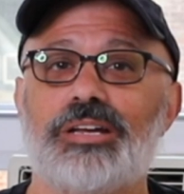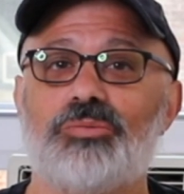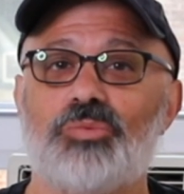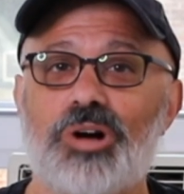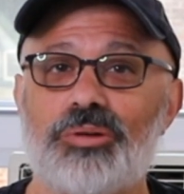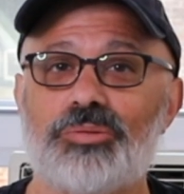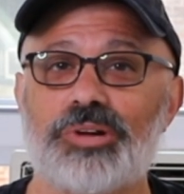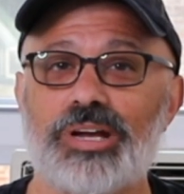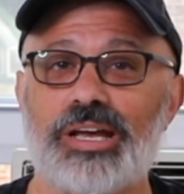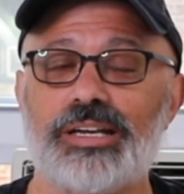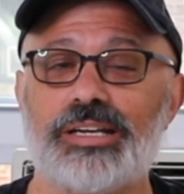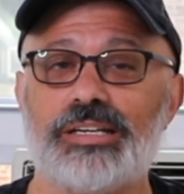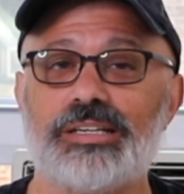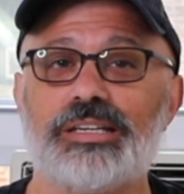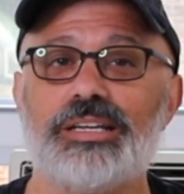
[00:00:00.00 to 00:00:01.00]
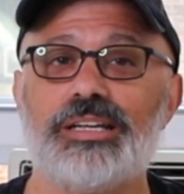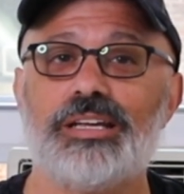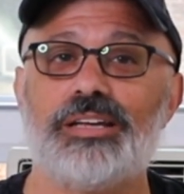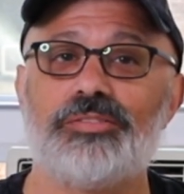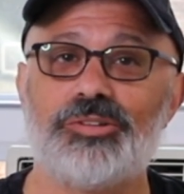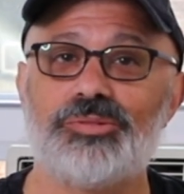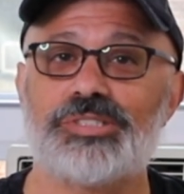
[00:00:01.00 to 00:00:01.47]
And while we're at it,
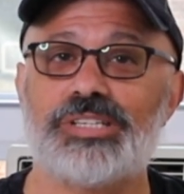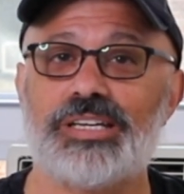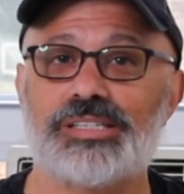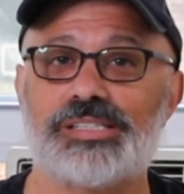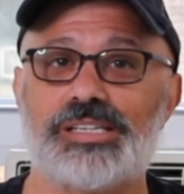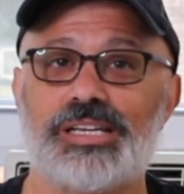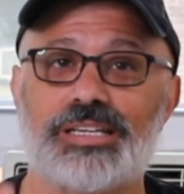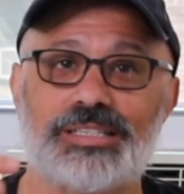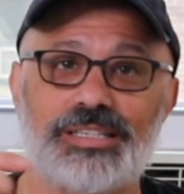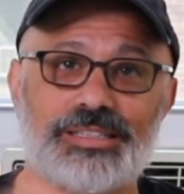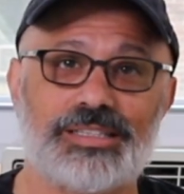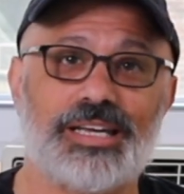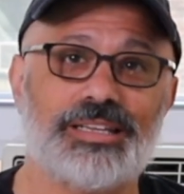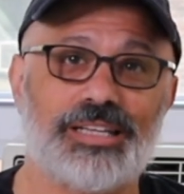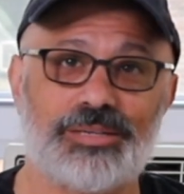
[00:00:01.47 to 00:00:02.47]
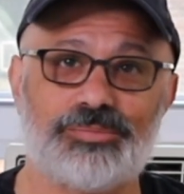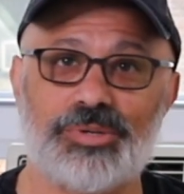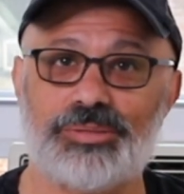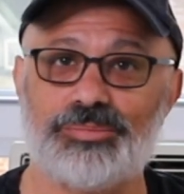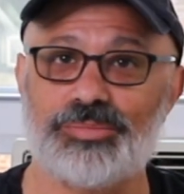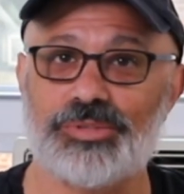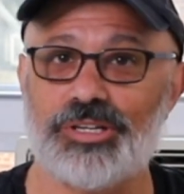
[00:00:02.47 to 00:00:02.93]
if you would take a second, hit that like
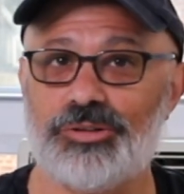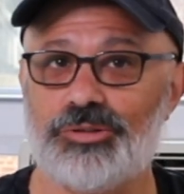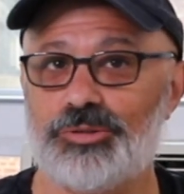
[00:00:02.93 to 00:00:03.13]
button below,